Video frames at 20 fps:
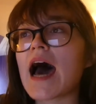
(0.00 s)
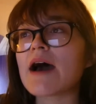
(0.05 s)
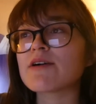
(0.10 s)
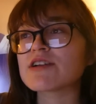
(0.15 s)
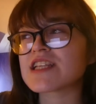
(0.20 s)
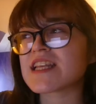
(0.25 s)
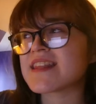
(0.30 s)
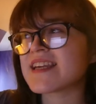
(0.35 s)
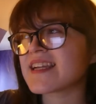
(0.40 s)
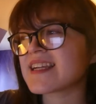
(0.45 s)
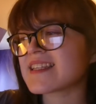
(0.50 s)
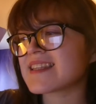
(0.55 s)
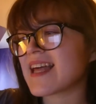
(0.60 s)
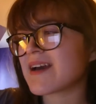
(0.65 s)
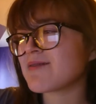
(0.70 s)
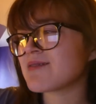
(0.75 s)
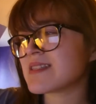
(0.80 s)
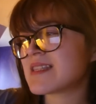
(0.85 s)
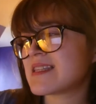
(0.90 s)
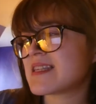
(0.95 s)
which I think
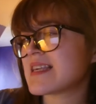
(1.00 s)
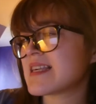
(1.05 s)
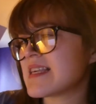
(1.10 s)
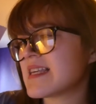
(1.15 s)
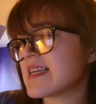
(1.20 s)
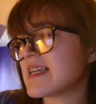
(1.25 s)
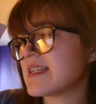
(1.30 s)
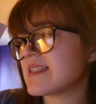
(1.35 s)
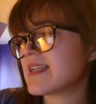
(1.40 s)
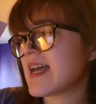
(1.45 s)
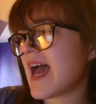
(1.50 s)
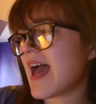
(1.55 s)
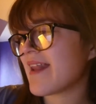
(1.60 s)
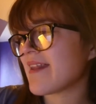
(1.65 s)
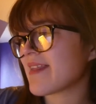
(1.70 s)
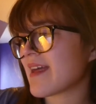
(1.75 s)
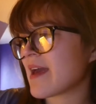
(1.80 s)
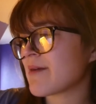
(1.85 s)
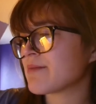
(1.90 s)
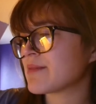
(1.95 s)
that was the
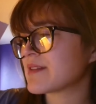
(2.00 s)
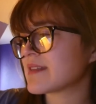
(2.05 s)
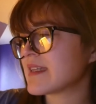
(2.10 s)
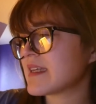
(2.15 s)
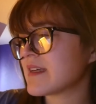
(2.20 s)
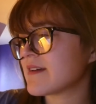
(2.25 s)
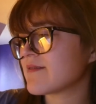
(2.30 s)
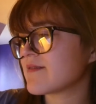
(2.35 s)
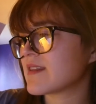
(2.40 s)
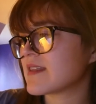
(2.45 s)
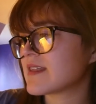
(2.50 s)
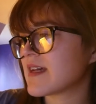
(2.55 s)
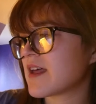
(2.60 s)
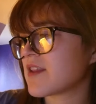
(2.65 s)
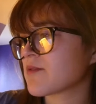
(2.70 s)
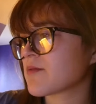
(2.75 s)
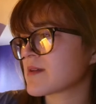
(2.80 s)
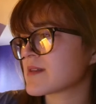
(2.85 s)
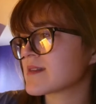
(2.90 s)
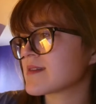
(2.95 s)
10th, I believe. The
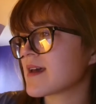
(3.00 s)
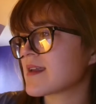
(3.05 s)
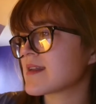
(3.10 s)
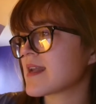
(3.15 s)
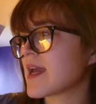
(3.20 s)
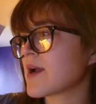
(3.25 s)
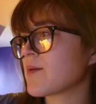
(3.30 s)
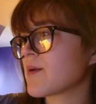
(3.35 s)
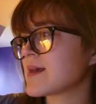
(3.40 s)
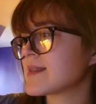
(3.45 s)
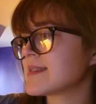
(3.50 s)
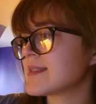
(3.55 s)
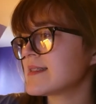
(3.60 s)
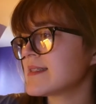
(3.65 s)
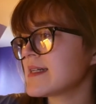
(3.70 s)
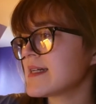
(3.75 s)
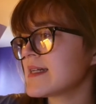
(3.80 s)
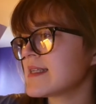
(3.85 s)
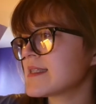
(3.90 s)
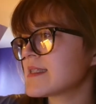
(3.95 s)
10th was Sunday,
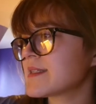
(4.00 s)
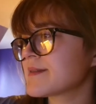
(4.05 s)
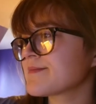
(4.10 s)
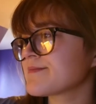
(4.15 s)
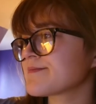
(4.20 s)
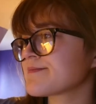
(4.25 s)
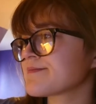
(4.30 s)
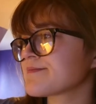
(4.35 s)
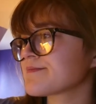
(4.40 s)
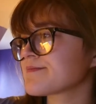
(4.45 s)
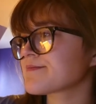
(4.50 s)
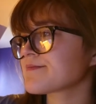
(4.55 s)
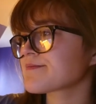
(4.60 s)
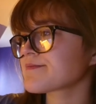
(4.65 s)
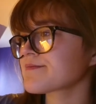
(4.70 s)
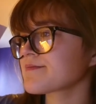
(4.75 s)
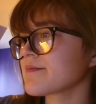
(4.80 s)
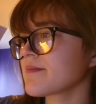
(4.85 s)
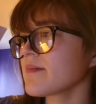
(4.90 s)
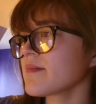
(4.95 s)
wasn't it?
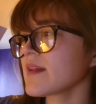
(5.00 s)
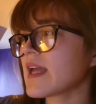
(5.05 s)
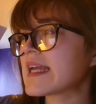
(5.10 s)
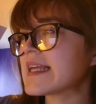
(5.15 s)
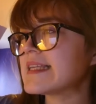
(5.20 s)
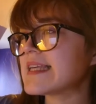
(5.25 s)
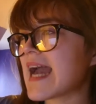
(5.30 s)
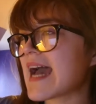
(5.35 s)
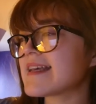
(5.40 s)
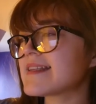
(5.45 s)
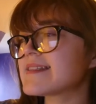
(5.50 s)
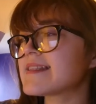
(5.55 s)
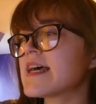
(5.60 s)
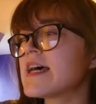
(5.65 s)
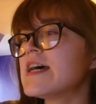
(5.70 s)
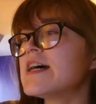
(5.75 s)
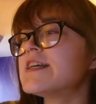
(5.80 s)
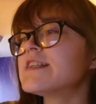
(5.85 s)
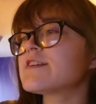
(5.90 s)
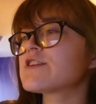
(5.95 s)
Yes,
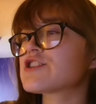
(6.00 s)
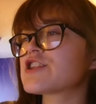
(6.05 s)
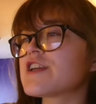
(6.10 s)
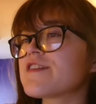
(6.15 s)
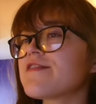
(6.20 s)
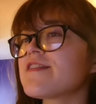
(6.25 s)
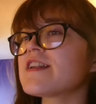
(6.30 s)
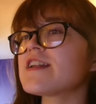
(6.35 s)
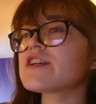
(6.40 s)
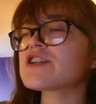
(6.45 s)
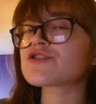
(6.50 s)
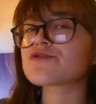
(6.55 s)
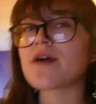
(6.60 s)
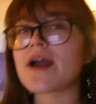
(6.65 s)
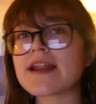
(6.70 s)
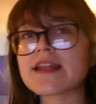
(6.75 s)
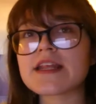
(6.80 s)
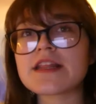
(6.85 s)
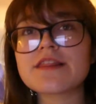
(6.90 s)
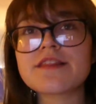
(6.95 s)
so she finished
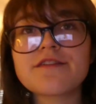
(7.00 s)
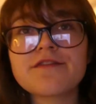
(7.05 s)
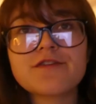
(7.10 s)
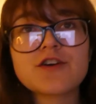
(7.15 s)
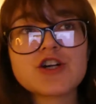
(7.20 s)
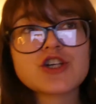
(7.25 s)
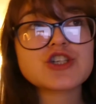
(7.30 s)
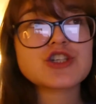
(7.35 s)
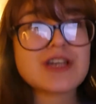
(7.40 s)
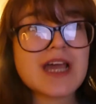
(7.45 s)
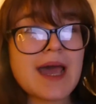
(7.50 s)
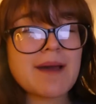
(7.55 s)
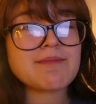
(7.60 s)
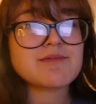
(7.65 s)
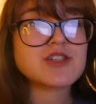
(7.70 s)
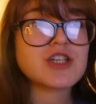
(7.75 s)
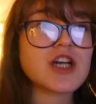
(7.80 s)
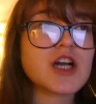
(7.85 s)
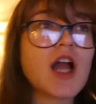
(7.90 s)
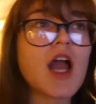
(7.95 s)
writing the first
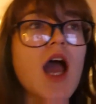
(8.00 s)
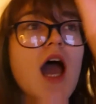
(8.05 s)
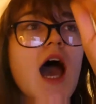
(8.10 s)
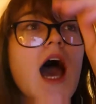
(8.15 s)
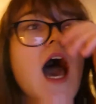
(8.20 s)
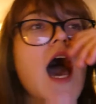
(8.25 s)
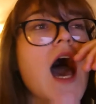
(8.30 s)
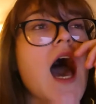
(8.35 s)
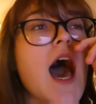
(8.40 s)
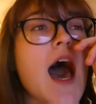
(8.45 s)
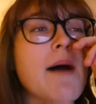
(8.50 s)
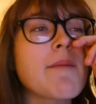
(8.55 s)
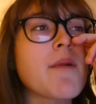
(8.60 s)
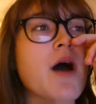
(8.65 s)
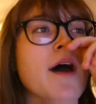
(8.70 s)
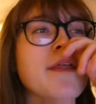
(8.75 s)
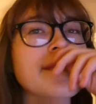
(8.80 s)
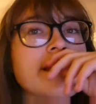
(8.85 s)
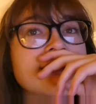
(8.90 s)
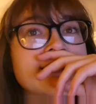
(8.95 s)
chapter
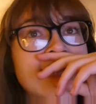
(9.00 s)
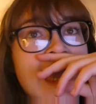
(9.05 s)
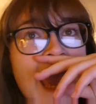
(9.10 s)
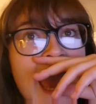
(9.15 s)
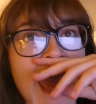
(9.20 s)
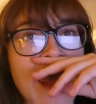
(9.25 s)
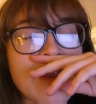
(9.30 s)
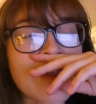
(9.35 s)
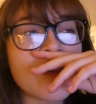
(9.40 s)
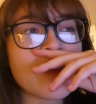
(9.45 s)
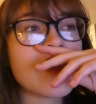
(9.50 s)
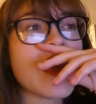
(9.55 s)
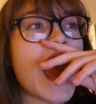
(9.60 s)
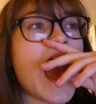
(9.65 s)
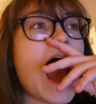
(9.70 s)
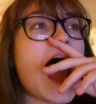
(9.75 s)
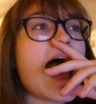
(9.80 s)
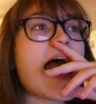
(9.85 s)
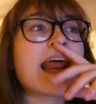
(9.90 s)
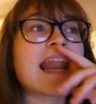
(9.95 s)
on the 10th,
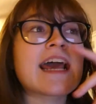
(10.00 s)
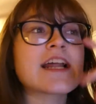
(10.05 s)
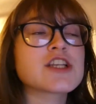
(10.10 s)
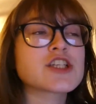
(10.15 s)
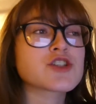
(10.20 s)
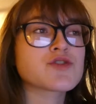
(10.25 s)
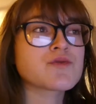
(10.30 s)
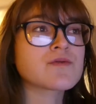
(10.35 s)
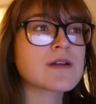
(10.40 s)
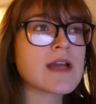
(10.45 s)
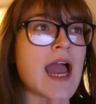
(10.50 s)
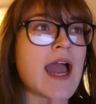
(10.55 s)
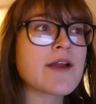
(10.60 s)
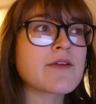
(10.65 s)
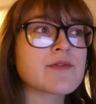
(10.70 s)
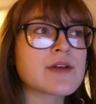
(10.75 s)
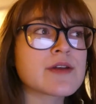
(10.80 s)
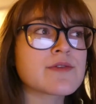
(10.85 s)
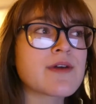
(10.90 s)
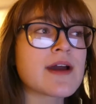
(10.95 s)
and I just
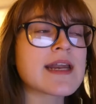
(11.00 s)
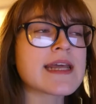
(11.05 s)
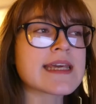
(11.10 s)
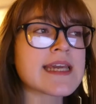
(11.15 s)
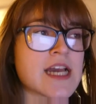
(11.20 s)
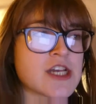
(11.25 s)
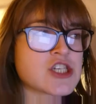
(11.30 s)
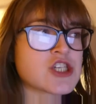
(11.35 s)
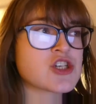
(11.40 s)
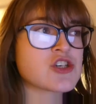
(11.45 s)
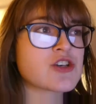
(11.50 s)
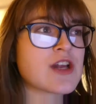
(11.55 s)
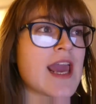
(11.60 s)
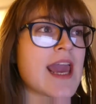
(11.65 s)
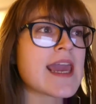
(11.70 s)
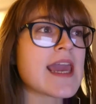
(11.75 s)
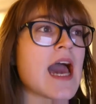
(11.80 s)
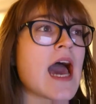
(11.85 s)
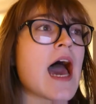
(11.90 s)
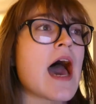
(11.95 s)
reread it
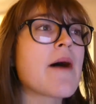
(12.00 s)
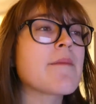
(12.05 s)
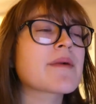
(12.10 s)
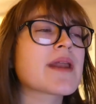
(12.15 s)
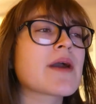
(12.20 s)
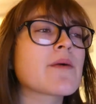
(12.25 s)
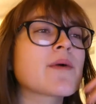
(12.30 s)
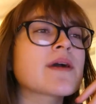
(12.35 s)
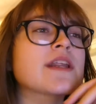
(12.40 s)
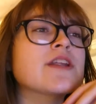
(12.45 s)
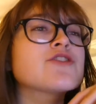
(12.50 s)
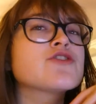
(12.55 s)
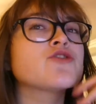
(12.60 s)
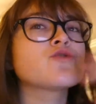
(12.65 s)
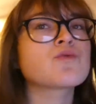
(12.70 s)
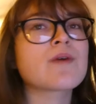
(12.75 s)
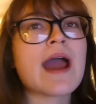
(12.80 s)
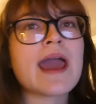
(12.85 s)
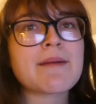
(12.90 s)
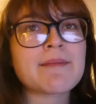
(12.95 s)
yesterday, and I wanted
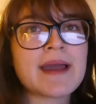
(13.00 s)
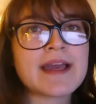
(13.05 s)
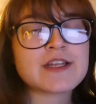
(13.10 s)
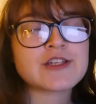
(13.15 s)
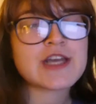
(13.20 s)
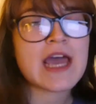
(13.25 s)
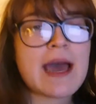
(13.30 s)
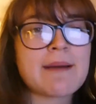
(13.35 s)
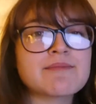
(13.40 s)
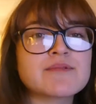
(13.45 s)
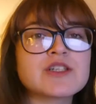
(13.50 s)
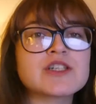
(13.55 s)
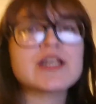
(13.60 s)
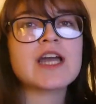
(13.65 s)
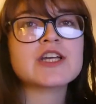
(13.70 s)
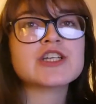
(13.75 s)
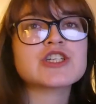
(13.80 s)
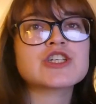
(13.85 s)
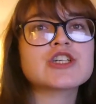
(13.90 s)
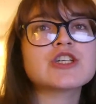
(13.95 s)
to write my chapter
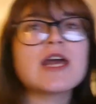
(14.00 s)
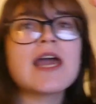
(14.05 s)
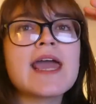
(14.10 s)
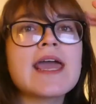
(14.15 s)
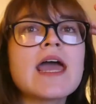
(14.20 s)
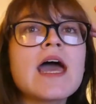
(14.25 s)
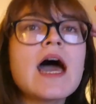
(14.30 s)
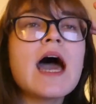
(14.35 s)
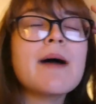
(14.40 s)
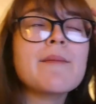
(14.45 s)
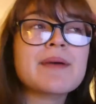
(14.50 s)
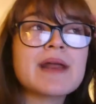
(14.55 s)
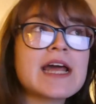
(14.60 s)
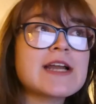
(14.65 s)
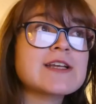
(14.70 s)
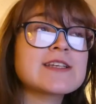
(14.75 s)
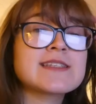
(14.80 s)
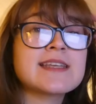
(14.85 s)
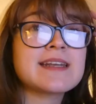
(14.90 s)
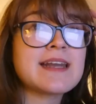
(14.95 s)
yesterday, but I
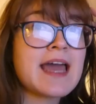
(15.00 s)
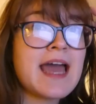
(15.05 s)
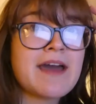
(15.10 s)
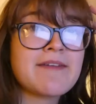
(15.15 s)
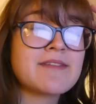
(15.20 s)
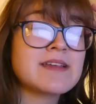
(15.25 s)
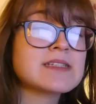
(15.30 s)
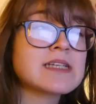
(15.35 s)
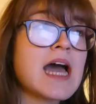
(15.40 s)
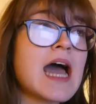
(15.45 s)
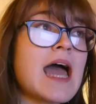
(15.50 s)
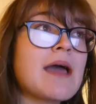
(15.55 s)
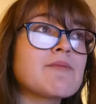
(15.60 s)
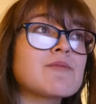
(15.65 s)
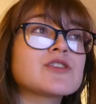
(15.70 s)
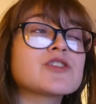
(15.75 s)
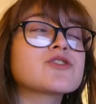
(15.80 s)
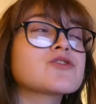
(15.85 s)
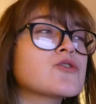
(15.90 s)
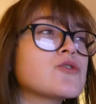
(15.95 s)
just didn't have the time
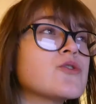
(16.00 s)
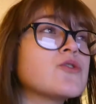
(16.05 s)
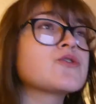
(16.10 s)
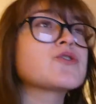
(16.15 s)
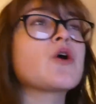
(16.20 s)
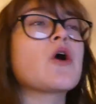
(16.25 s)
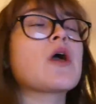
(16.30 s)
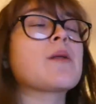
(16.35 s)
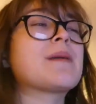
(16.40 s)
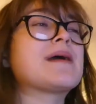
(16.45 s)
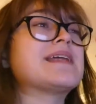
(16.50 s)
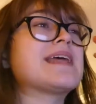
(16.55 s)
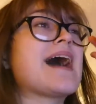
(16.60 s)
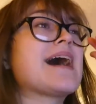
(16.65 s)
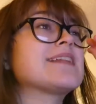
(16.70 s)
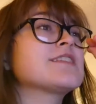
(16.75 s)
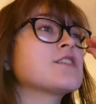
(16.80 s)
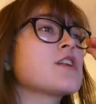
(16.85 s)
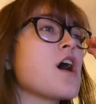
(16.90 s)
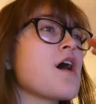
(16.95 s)
with school and going to my
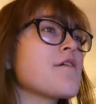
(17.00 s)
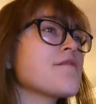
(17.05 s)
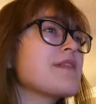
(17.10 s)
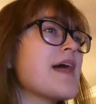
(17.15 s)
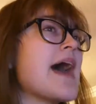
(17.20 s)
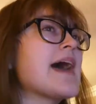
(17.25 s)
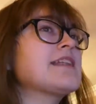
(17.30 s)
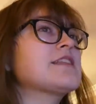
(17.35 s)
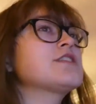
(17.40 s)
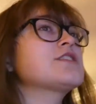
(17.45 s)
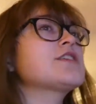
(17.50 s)
dad's and all of that,